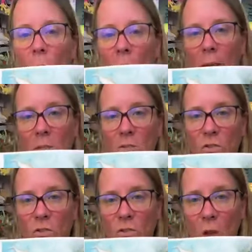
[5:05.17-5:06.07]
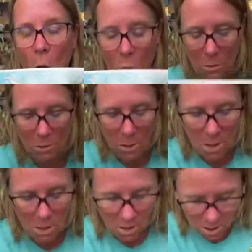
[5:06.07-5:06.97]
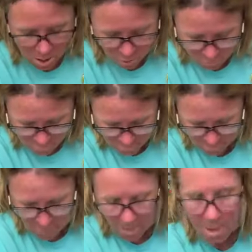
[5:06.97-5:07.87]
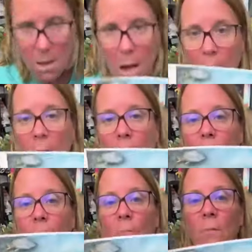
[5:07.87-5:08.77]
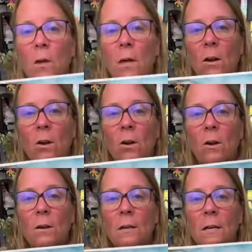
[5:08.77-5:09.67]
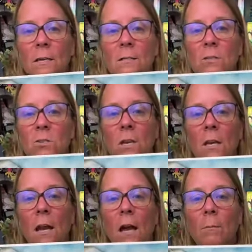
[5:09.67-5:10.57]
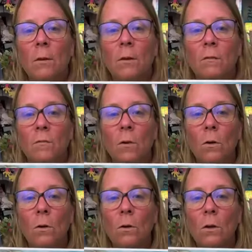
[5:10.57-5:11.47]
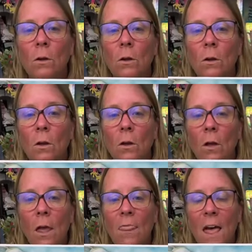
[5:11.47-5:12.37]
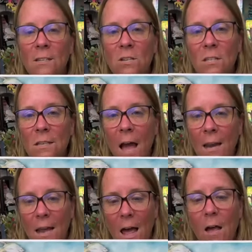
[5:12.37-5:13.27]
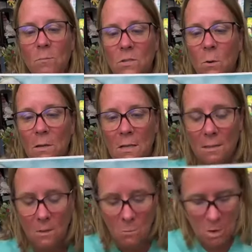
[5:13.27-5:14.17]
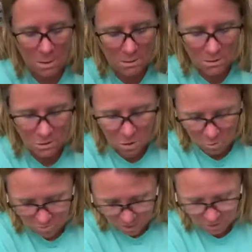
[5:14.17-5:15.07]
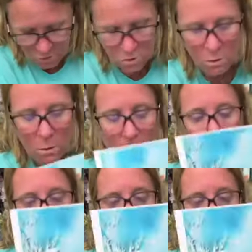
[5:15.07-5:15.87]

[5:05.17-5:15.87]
totally soaked, you know? Um, look at her. Is she not beautiful? That just kind of helps so it doesn't run so much